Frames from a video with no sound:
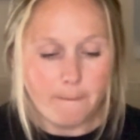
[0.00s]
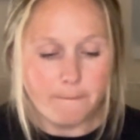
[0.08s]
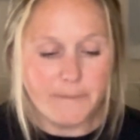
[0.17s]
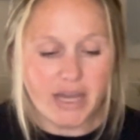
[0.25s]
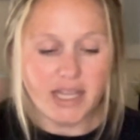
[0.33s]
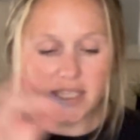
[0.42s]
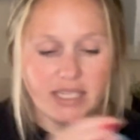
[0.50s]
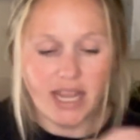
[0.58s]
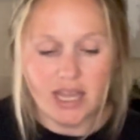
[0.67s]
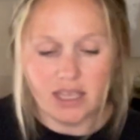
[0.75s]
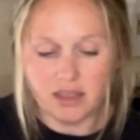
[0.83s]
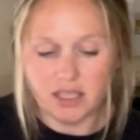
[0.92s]
but
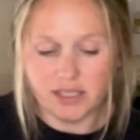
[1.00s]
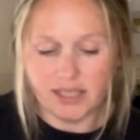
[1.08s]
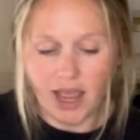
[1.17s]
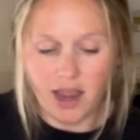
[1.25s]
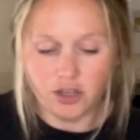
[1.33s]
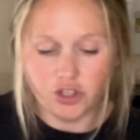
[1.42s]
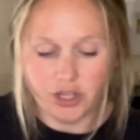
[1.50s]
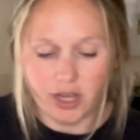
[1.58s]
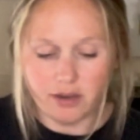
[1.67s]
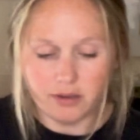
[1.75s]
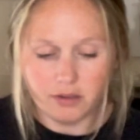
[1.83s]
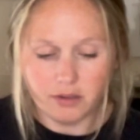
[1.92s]
take this
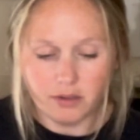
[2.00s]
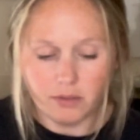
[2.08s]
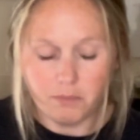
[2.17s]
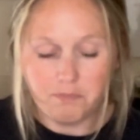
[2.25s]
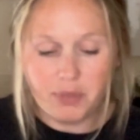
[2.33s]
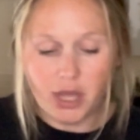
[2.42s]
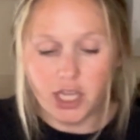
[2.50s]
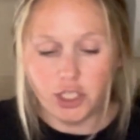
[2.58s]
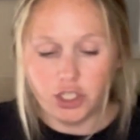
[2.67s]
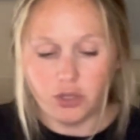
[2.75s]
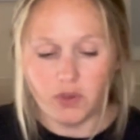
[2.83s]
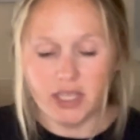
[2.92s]
action,
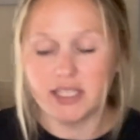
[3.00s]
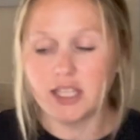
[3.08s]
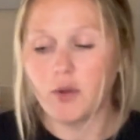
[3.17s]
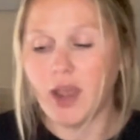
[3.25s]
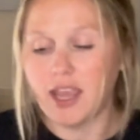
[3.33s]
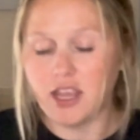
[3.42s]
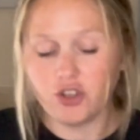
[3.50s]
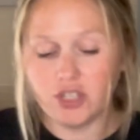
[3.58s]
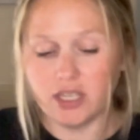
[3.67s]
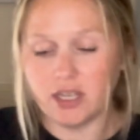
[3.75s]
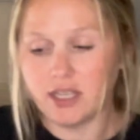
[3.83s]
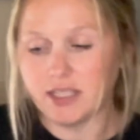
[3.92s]
but do this. Okay, here's
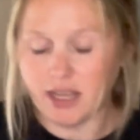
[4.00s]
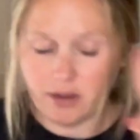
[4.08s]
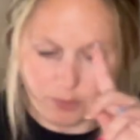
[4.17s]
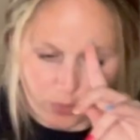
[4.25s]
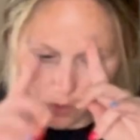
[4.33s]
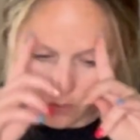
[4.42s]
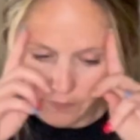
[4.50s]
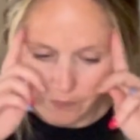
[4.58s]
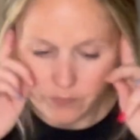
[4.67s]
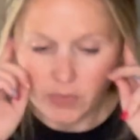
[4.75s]
an example.